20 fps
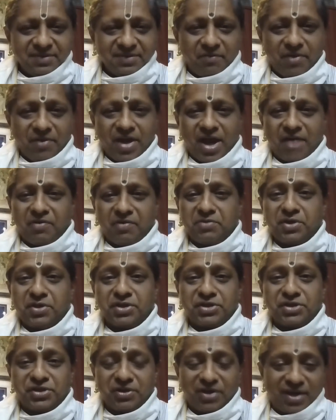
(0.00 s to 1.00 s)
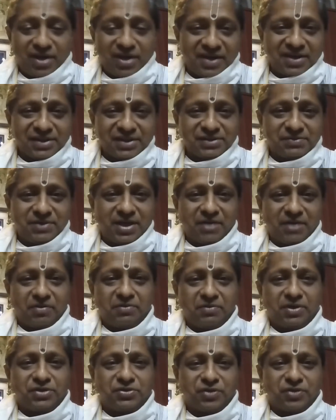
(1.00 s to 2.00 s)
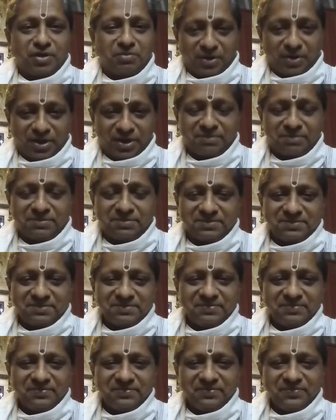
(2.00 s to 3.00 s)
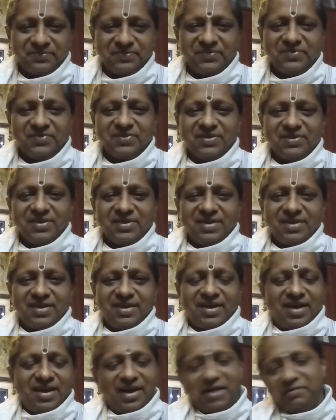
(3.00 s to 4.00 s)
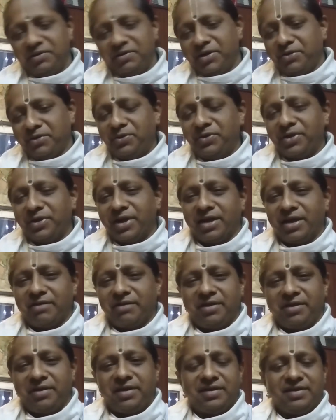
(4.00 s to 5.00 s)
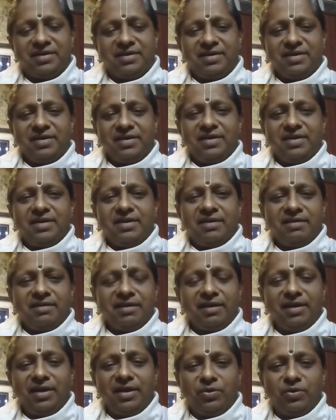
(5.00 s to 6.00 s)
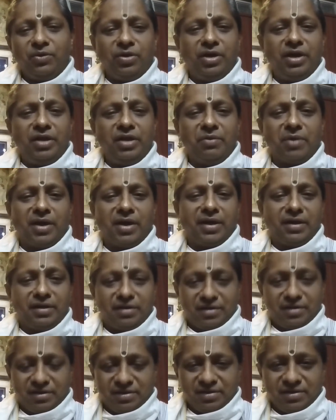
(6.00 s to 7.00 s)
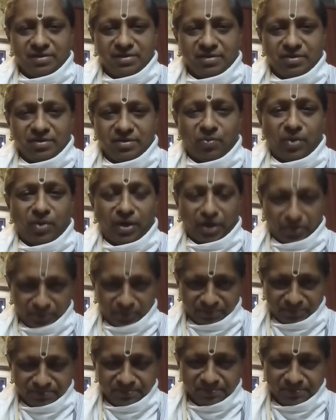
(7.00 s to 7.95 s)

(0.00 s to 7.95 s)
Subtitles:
We have a virtual dais, we have a virtual mandap, and we are going to have a really good divine 1 hour.